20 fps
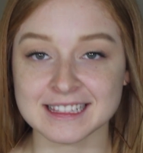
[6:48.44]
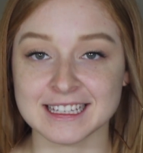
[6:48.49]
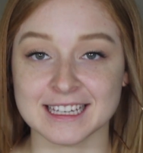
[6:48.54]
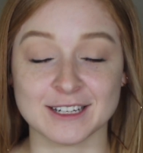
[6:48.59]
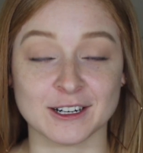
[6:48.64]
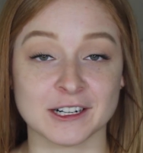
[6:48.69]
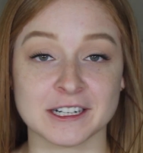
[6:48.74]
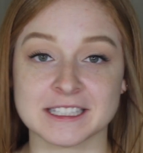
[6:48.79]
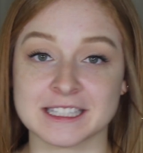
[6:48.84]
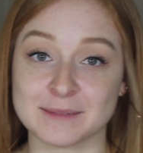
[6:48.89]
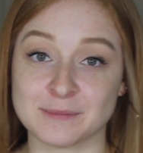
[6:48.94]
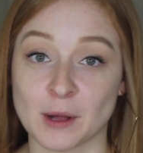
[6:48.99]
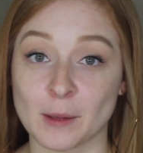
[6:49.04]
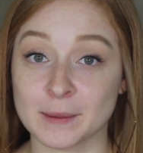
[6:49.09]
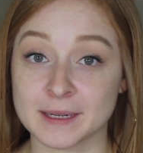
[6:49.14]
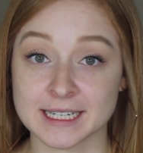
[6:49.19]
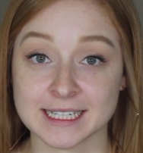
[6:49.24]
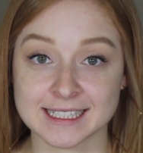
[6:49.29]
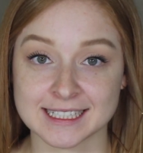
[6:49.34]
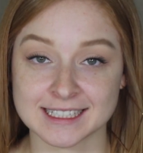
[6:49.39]
It honestly
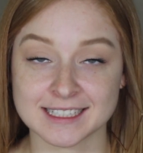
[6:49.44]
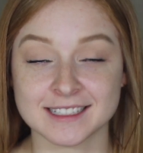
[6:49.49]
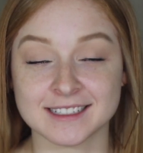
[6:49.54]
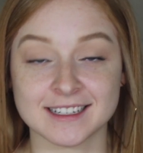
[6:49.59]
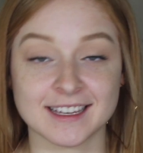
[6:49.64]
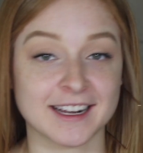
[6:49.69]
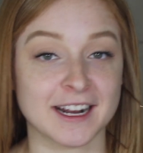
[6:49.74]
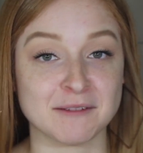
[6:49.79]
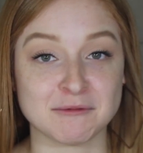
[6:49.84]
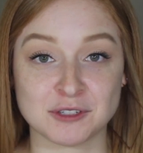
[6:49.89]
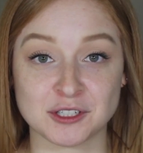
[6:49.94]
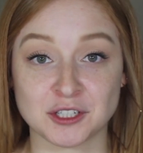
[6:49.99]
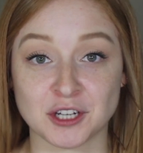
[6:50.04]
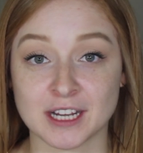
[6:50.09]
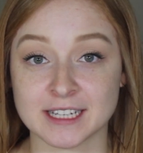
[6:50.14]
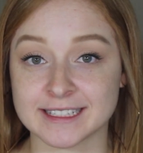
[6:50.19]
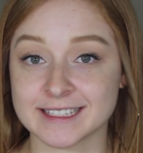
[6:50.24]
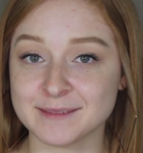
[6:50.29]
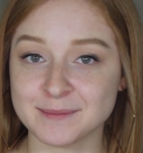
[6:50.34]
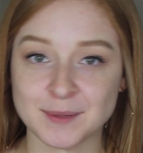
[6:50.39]
probably doesn't, and I'm just
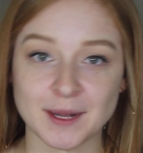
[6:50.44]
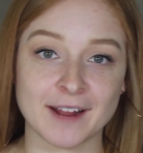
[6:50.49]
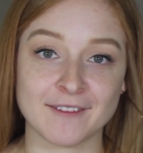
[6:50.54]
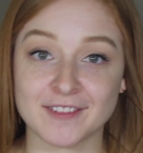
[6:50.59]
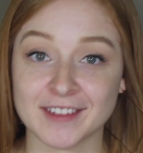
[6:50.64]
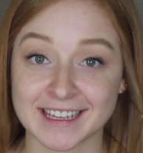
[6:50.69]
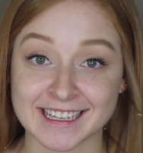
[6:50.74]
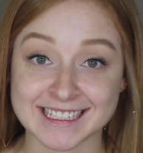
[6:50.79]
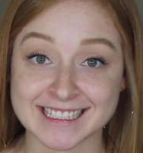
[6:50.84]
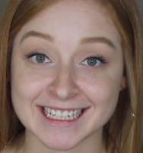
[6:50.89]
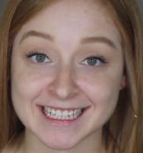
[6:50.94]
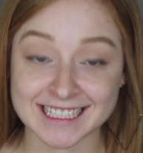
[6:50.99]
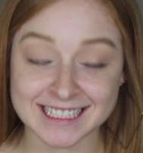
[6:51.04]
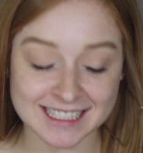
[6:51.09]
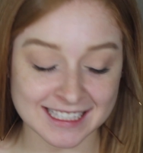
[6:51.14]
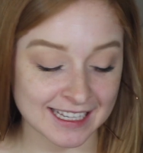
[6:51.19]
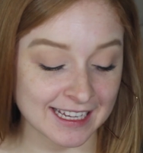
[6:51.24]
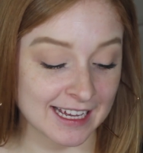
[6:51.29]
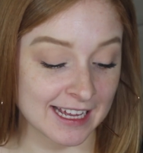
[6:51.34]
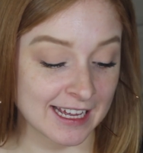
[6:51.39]
crazy, but I feel like it does.
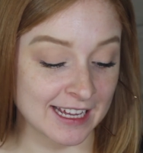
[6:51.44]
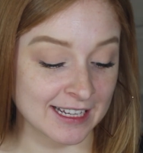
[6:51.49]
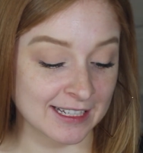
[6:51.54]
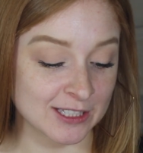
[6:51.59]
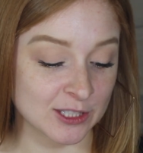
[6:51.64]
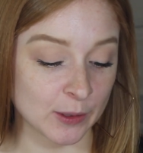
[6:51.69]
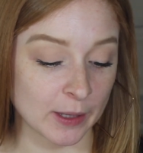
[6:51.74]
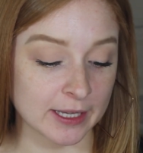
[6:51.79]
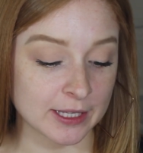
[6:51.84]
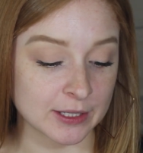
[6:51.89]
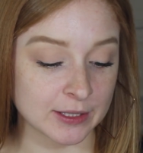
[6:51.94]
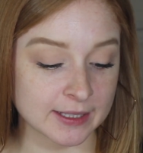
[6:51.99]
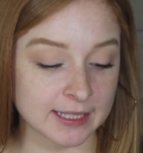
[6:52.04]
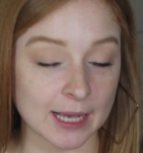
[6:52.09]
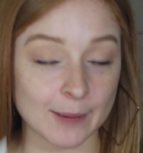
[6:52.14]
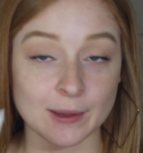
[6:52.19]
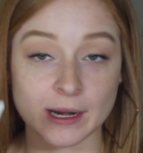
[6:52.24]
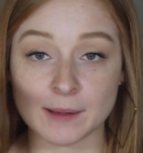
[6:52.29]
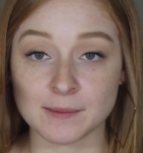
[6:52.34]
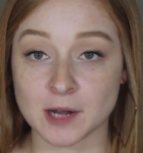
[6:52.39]
So I use
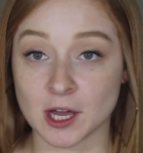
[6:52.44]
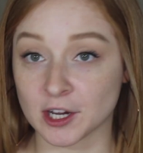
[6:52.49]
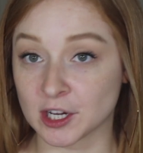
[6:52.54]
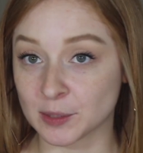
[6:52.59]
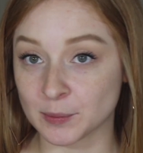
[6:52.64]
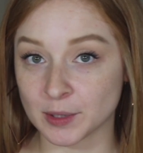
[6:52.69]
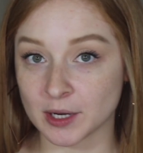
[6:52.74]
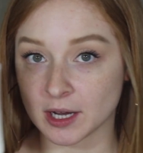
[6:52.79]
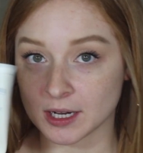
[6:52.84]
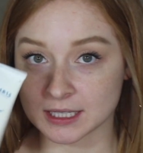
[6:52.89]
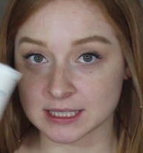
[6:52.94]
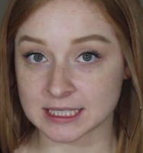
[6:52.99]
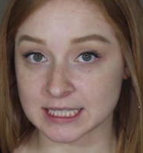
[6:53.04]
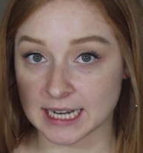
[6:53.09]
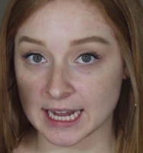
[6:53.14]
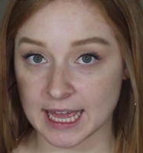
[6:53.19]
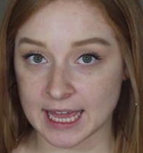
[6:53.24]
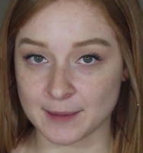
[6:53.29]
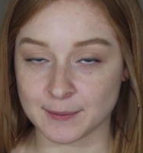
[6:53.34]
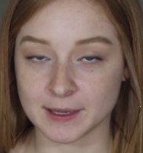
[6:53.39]
that, but I'm not going to put it on
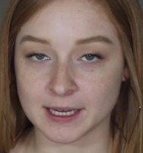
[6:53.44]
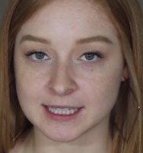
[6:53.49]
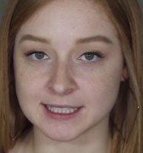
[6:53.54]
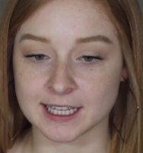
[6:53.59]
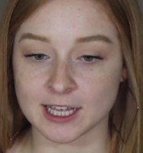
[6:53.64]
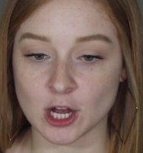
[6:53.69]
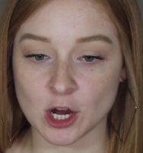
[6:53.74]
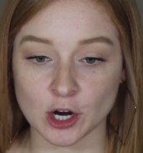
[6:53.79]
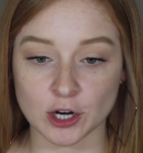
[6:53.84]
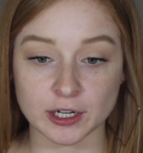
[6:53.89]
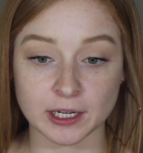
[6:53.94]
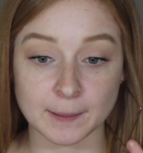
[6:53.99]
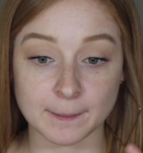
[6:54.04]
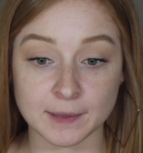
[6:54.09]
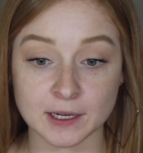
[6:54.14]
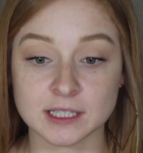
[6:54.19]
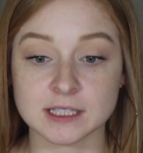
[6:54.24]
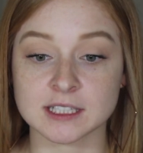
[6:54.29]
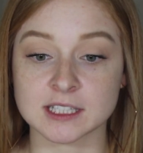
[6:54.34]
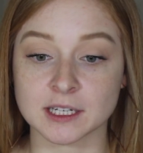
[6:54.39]
today because I already
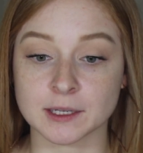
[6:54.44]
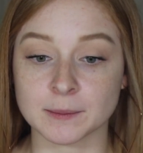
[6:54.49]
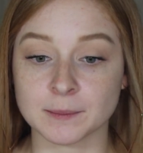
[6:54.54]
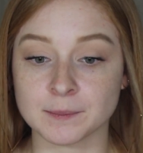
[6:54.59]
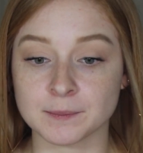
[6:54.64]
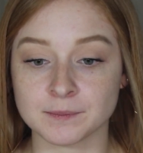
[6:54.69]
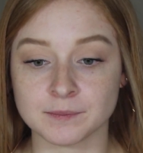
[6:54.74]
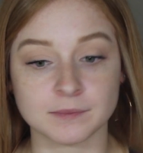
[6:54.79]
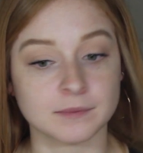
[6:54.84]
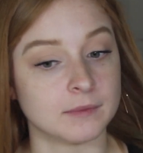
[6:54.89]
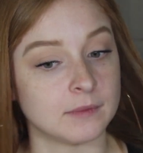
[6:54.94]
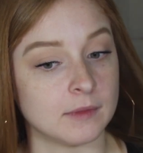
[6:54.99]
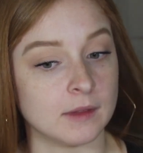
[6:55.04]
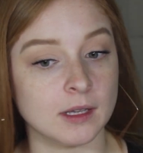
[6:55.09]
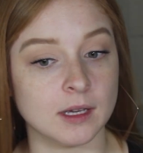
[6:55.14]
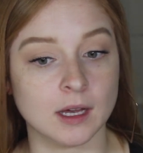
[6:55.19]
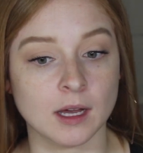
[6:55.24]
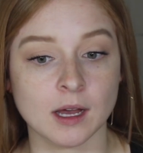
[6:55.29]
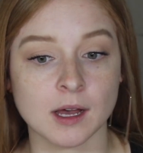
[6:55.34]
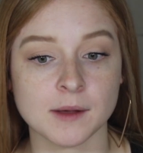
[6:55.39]
put some
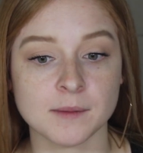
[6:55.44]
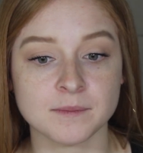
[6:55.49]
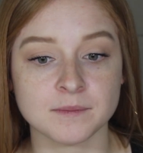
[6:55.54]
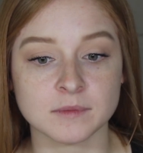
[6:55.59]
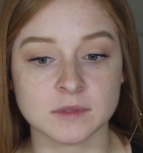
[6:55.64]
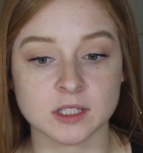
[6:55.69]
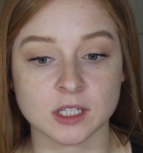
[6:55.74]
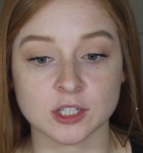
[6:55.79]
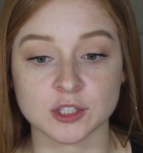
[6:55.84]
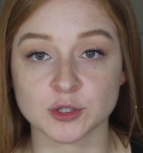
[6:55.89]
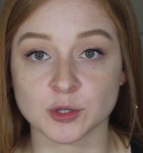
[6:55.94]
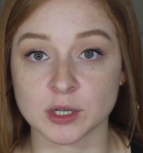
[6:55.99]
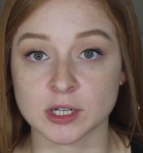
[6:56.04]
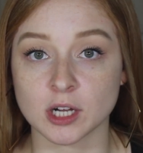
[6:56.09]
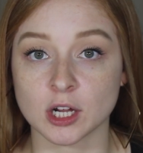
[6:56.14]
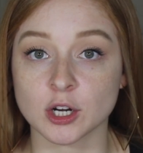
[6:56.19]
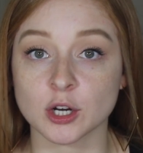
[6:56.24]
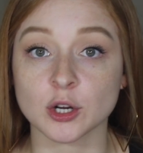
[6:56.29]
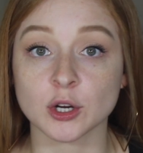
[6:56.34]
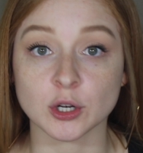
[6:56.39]

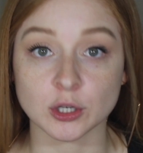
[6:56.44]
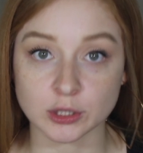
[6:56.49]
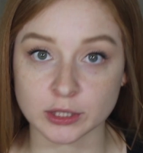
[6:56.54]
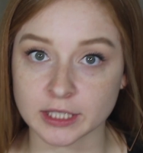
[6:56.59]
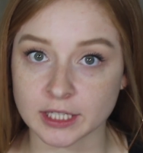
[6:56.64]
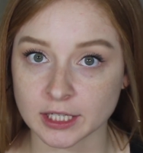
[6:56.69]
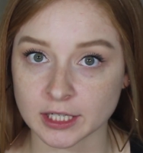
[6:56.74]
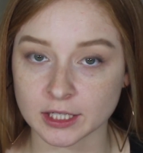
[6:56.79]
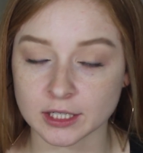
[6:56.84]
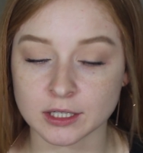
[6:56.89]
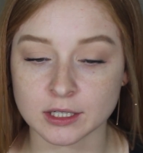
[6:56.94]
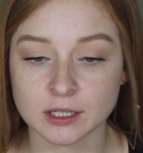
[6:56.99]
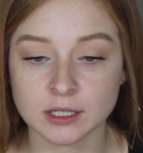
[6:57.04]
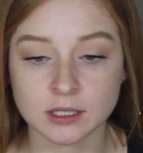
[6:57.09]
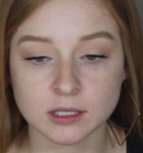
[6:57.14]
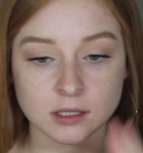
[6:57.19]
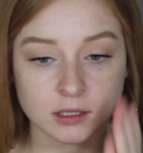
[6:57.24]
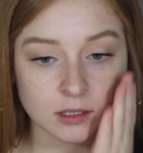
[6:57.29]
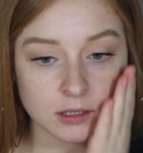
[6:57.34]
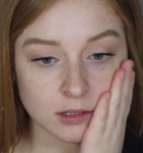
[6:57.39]
sunscreen on earlier,
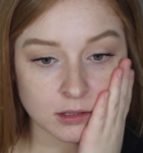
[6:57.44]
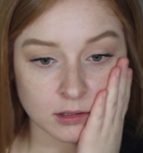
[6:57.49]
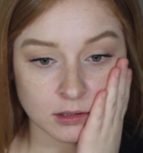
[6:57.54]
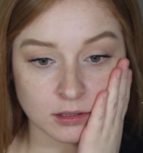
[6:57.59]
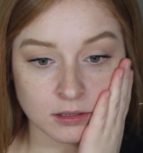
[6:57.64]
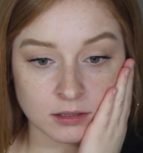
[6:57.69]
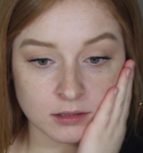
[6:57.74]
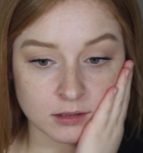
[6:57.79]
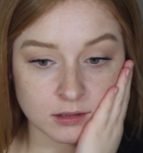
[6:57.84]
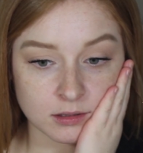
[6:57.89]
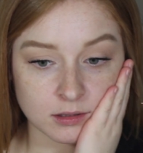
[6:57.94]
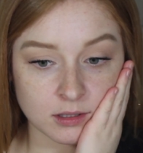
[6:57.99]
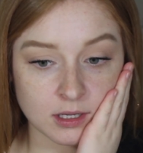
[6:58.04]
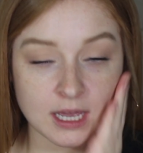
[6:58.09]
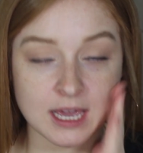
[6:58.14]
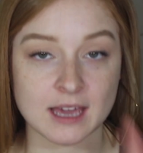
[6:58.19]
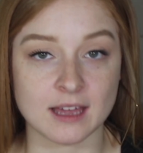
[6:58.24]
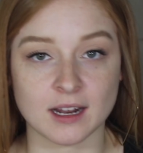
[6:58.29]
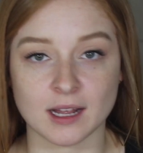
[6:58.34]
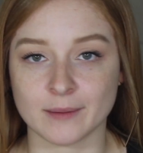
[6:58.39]

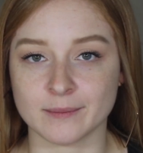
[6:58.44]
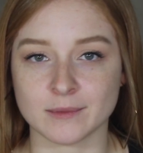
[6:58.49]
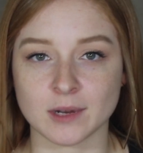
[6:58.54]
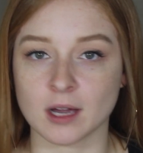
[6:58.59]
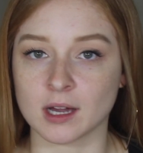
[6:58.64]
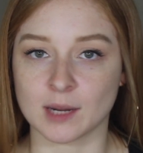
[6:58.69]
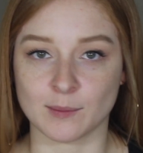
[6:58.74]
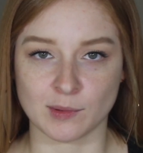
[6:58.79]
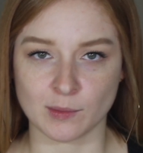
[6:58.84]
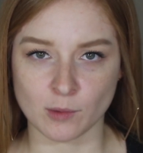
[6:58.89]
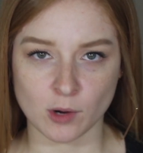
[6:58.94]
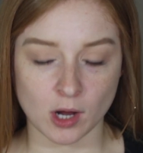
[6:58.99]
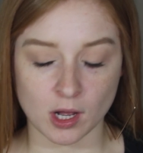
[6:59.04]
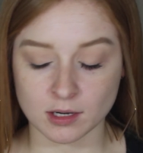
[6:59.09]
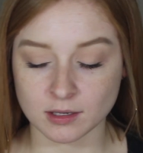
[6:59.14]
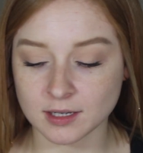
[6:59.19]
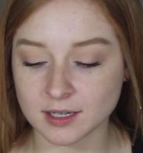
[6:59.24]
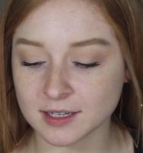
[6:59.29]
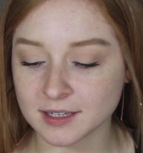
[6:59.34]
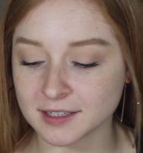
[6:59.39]
and I'm not going to put more
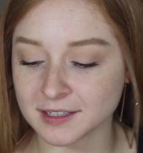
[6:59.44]
on.